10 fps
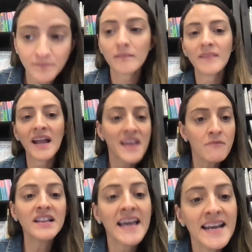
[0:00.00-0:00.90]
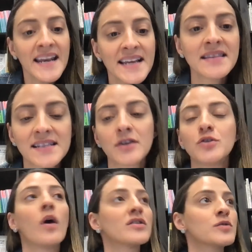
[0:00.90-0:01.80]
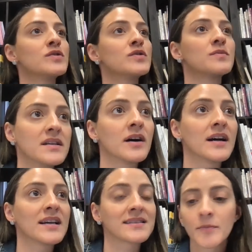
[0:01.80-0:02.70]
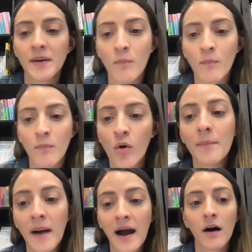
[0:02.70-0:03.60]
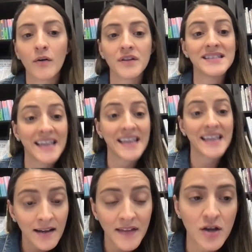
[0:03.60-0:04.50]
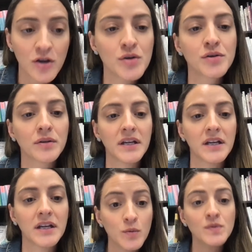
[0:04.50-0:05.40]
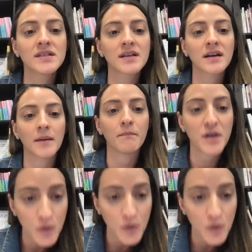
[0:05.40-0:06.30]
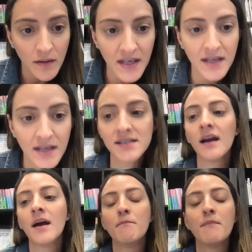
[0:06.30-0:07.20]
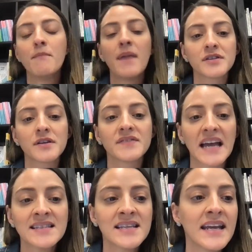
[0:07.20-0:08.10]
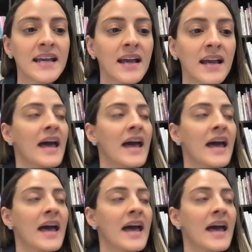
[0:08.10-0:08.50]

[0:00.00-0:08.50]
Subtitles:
And then related to this, could you also speak to us a little bit more about the data that you usually use to compute these measures of density?